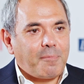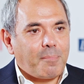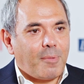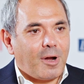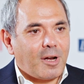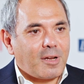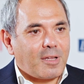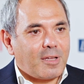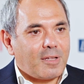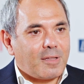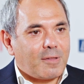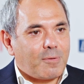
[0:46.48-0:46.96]

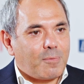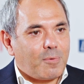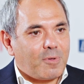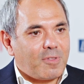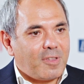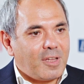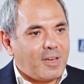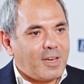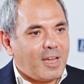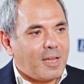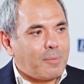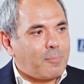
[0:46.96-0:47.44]
market
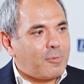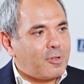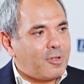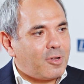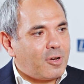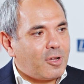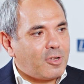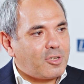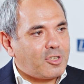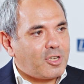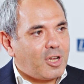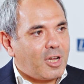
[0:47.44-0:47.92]
within EDMOND
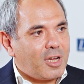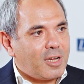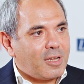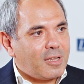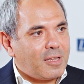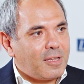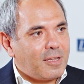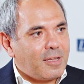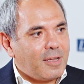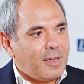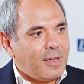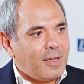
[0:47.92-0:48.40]
Rothschild
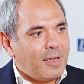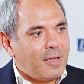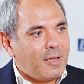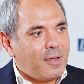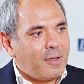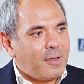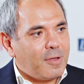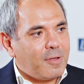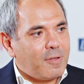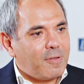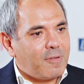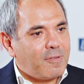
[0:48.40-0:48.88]

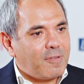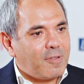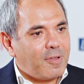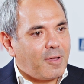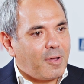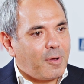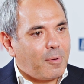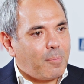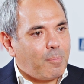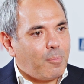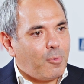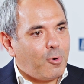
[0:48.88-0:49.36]
is
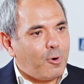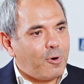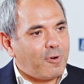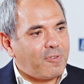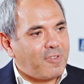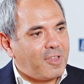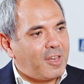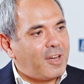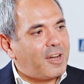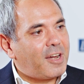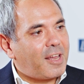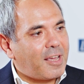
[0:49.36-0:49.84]
more
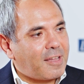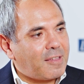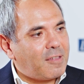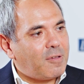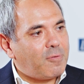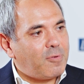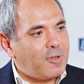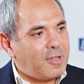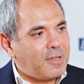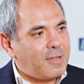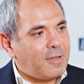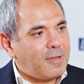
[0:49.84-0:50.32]
than an
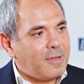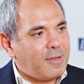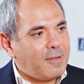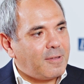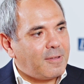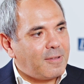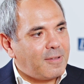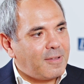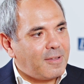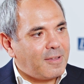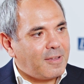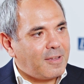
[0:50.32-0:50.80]
activity.
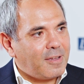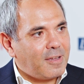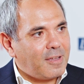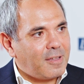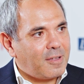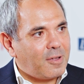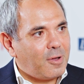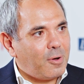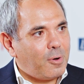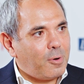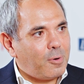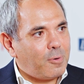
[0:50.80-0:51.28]

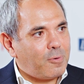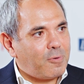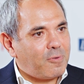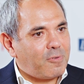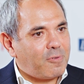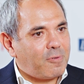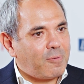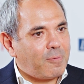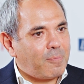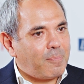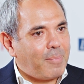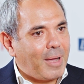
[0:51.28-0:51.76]
It
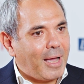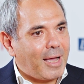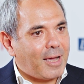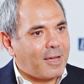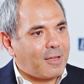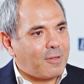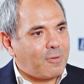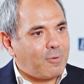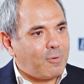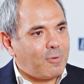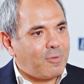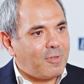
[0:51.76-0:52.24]
goes
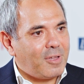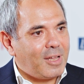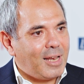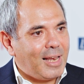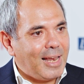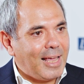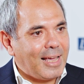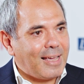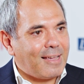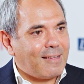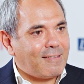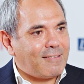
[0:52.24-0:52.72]
back to the
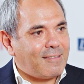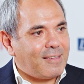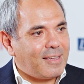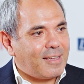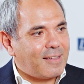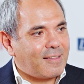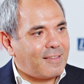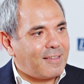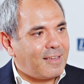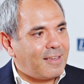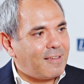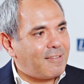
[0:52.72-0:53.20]
legacy
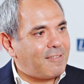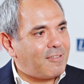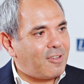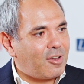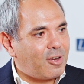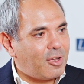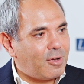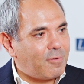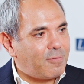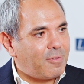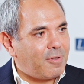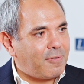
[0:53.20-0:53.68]
and the
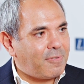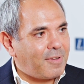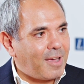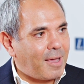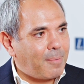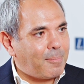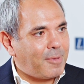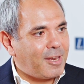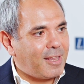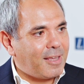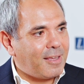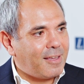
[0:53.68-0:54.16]
history of the
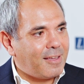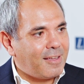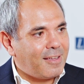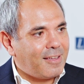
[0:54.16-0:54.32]
family.